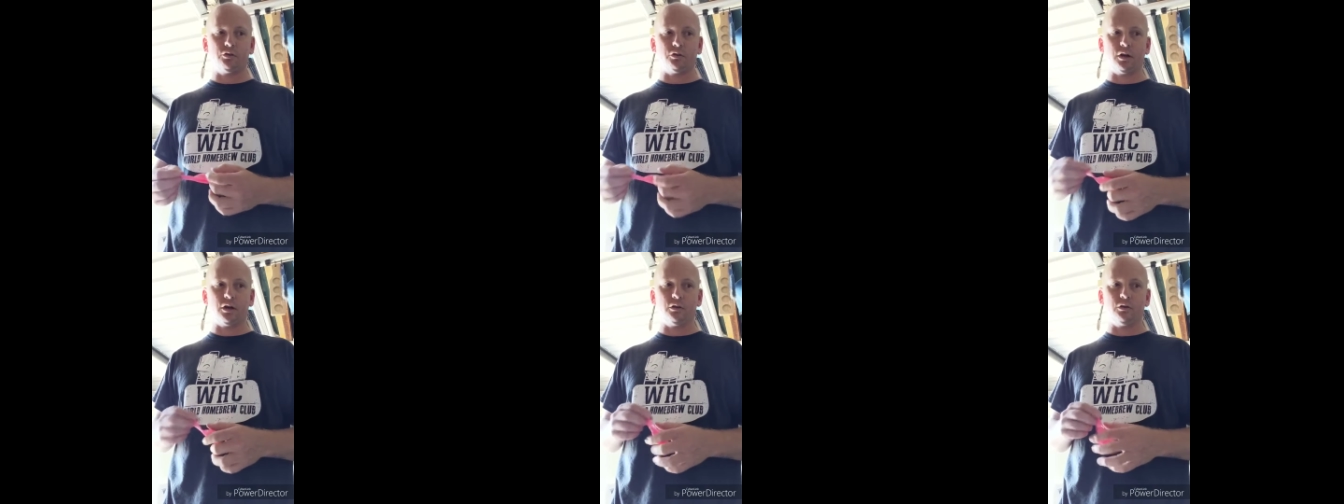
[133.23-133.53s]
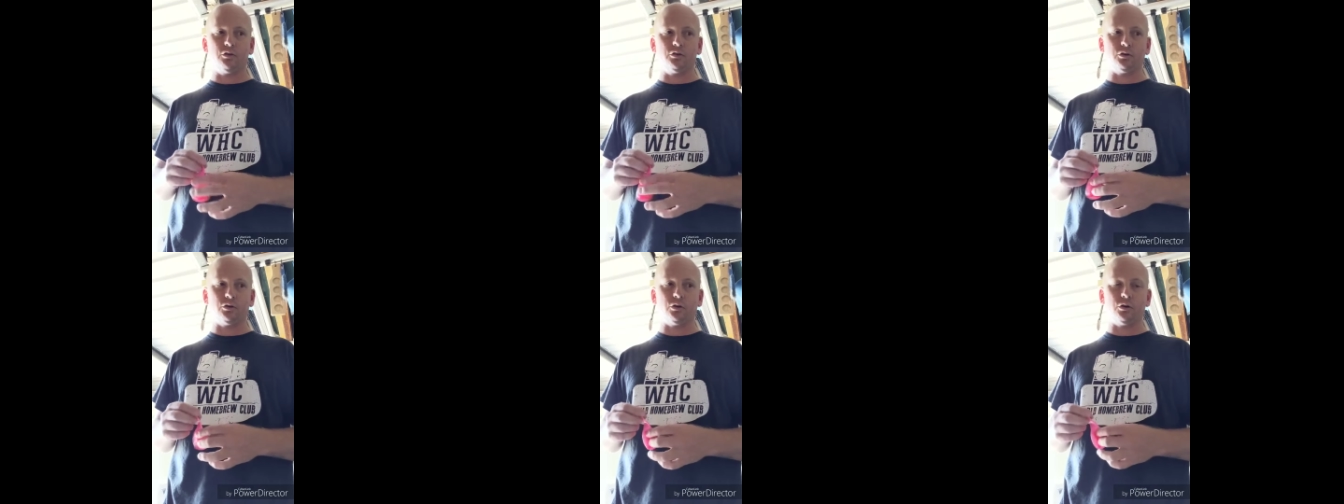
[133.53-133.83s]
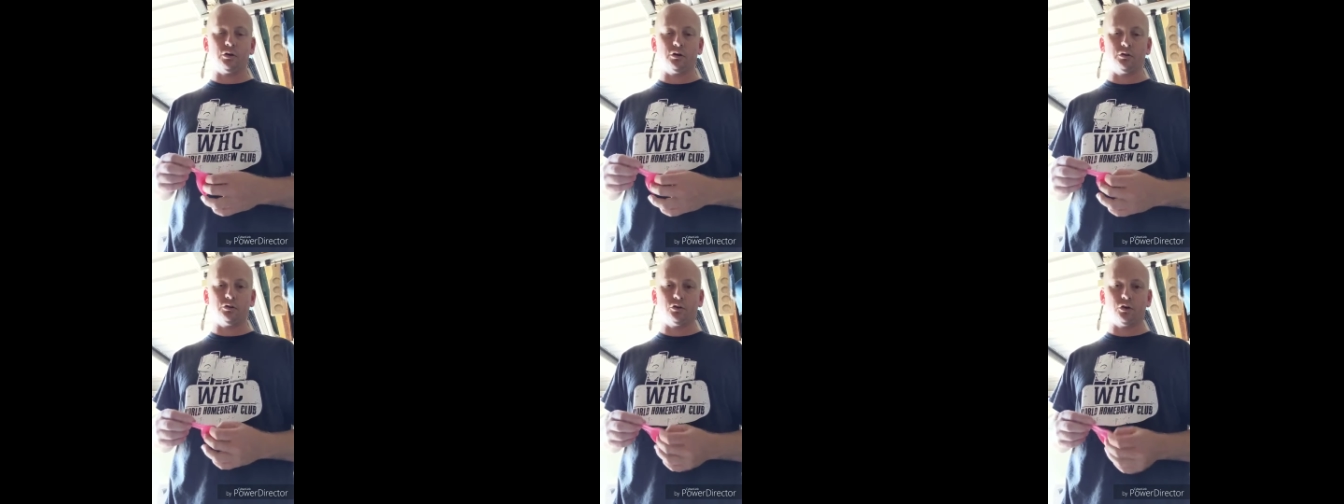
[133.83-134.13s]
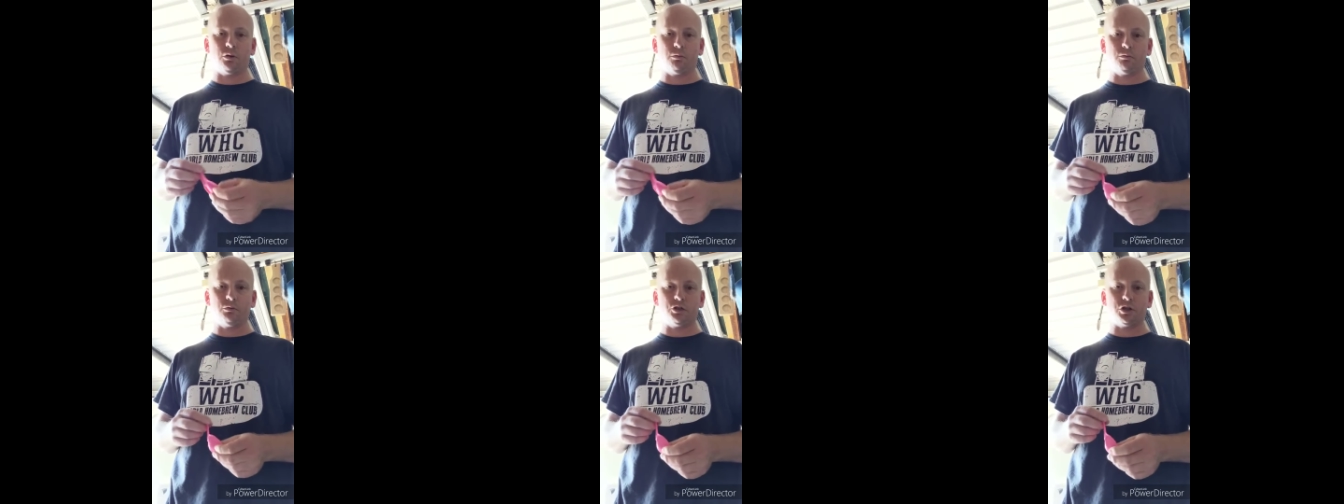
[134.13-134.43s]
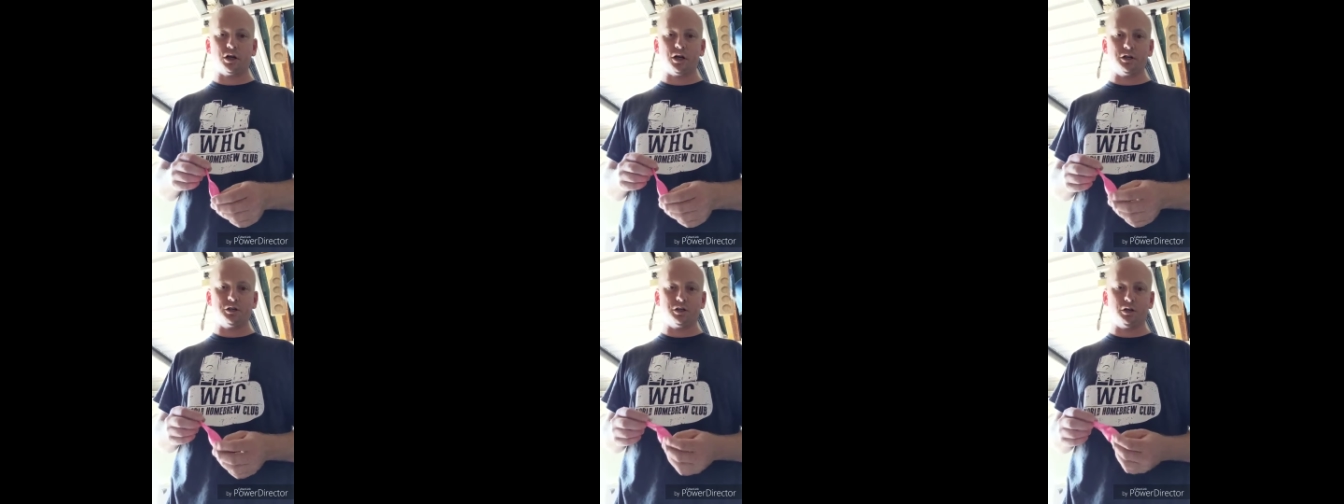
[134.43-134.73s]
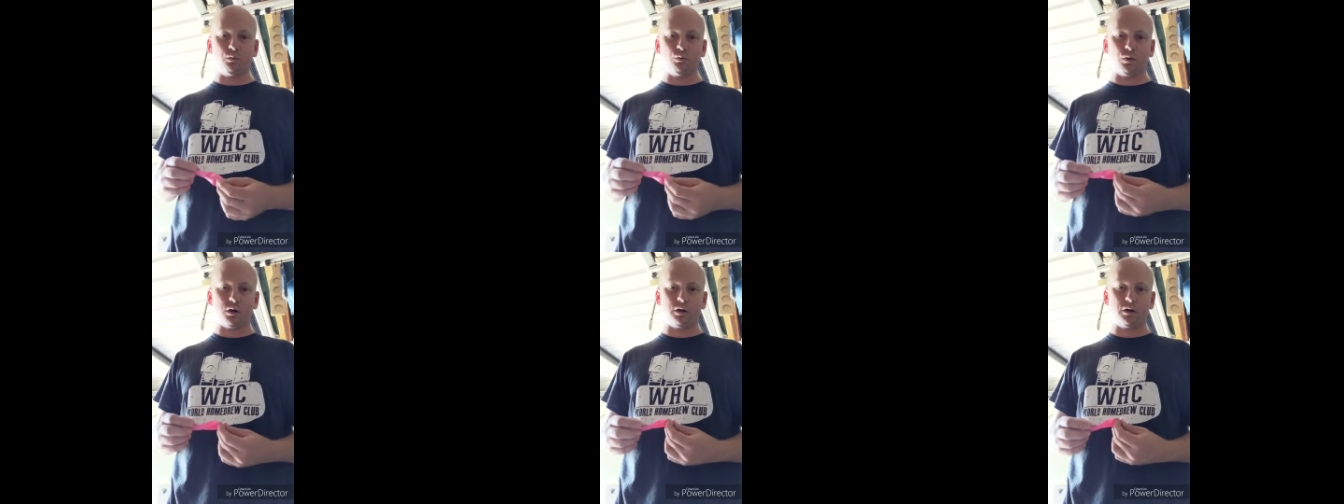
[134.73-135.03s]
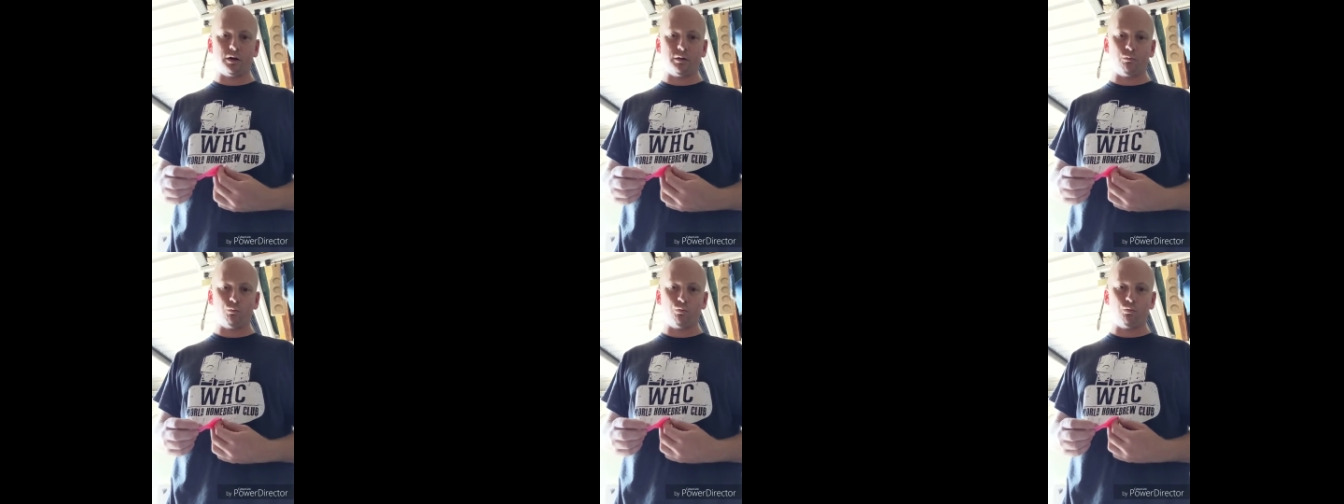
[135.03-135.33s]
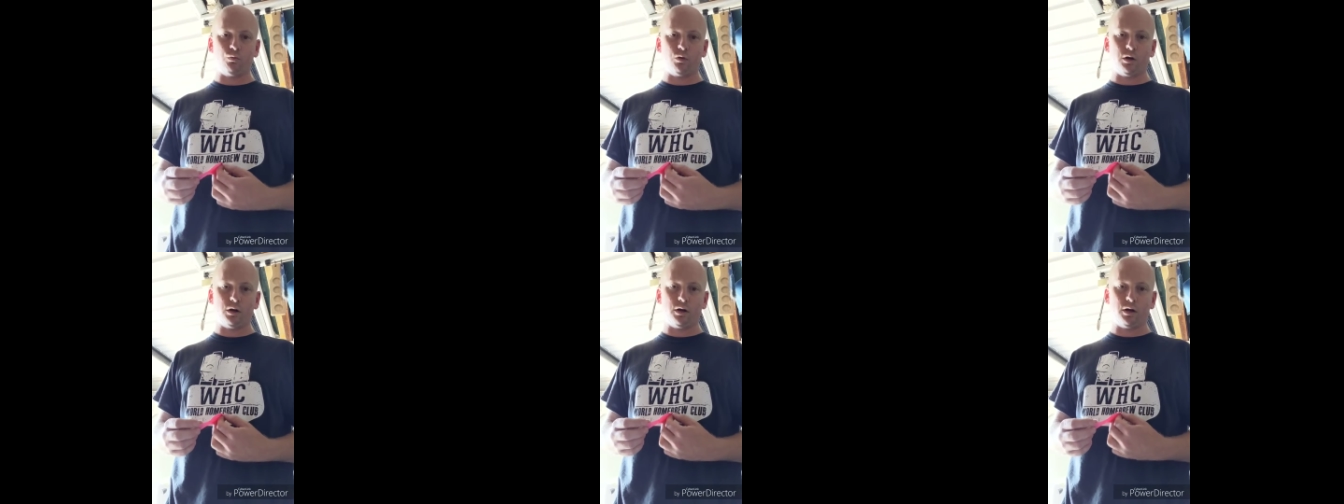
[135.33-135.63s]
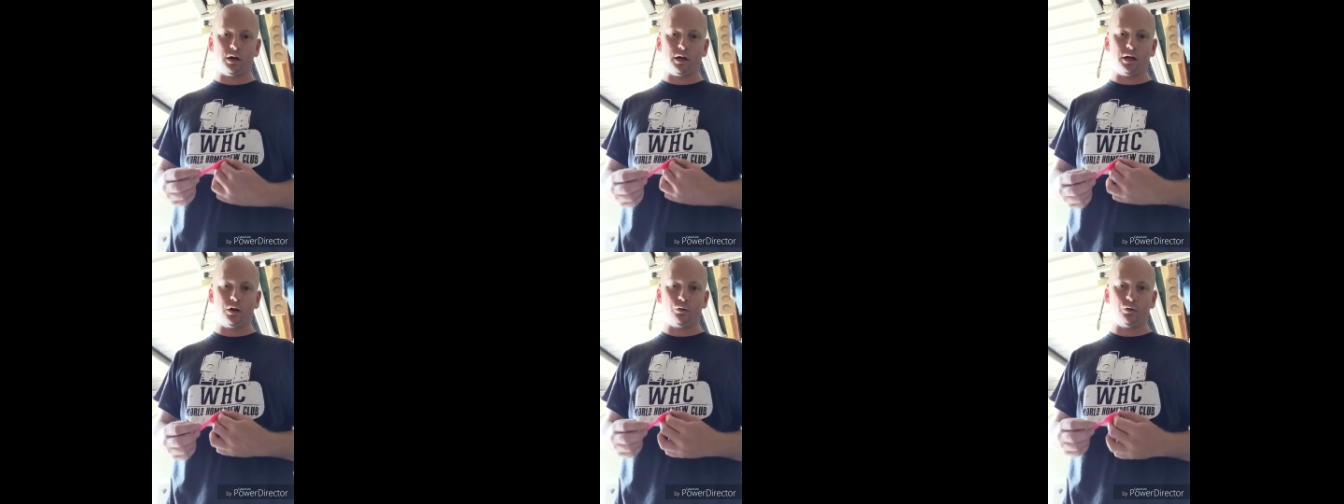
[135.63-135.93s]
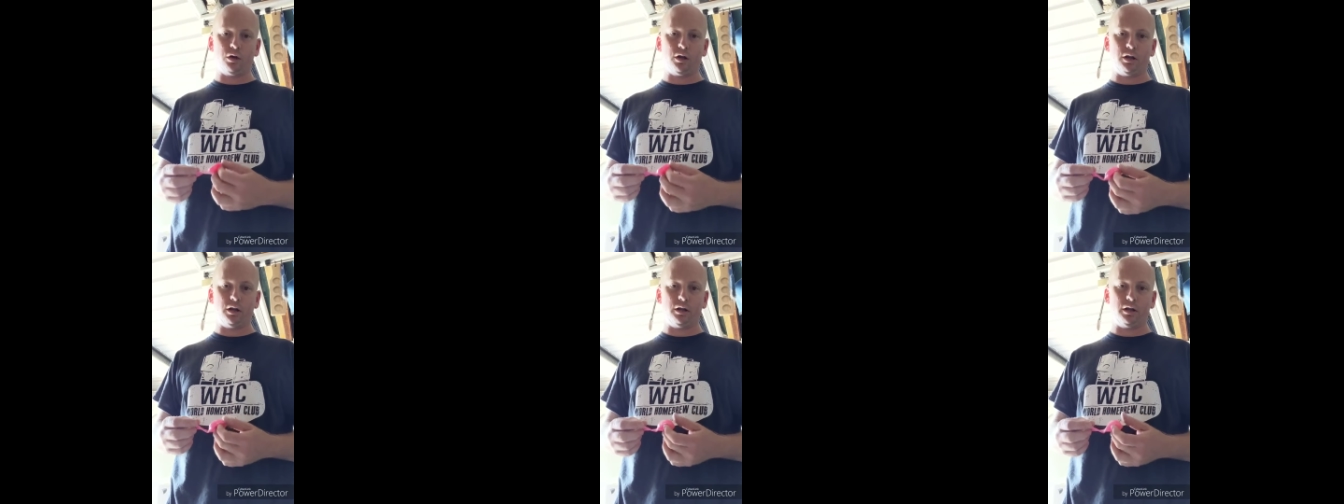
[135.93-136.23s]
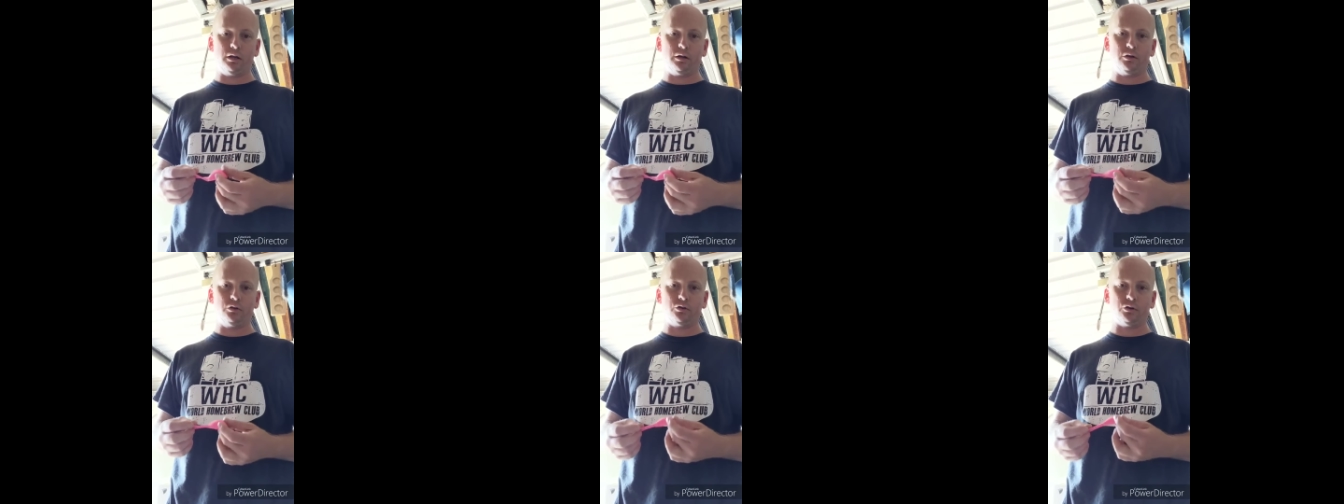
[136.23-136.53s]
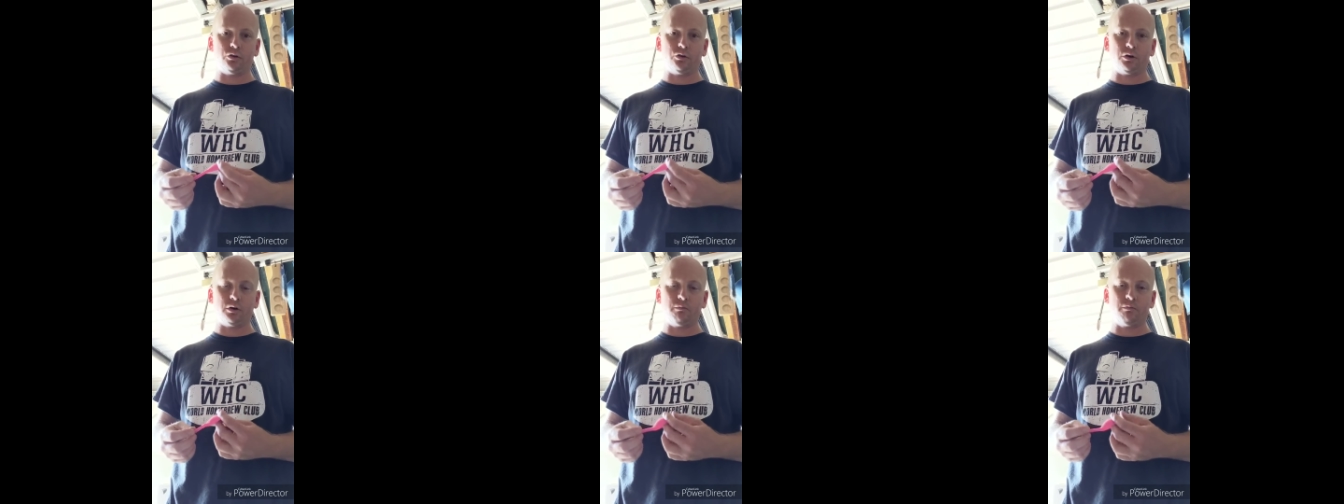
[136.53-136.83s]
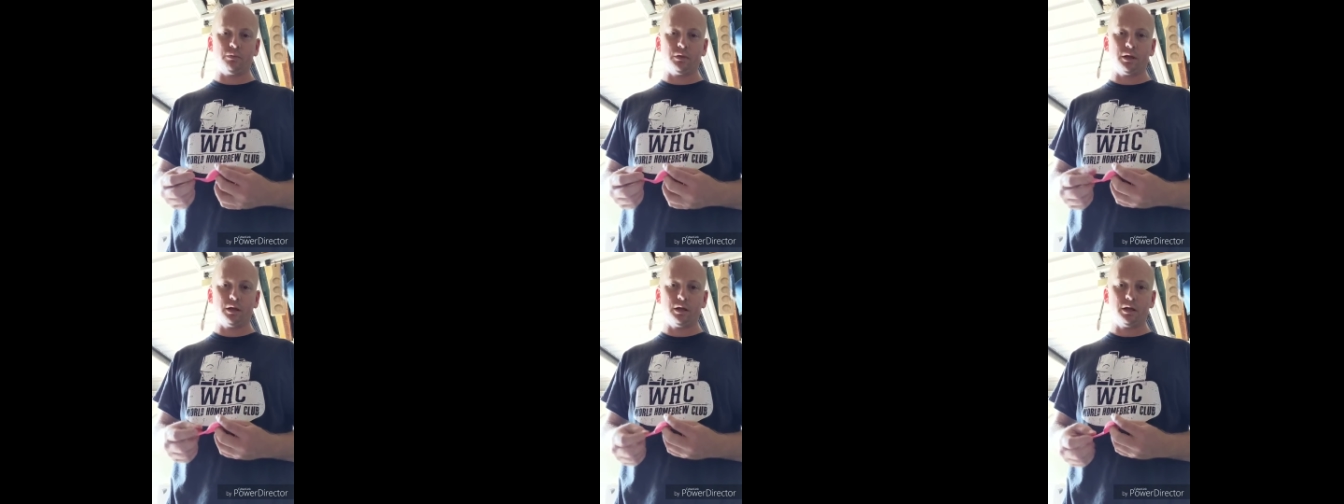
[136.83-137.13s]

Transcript: So the ciders, I'm changing one ingredient at a time,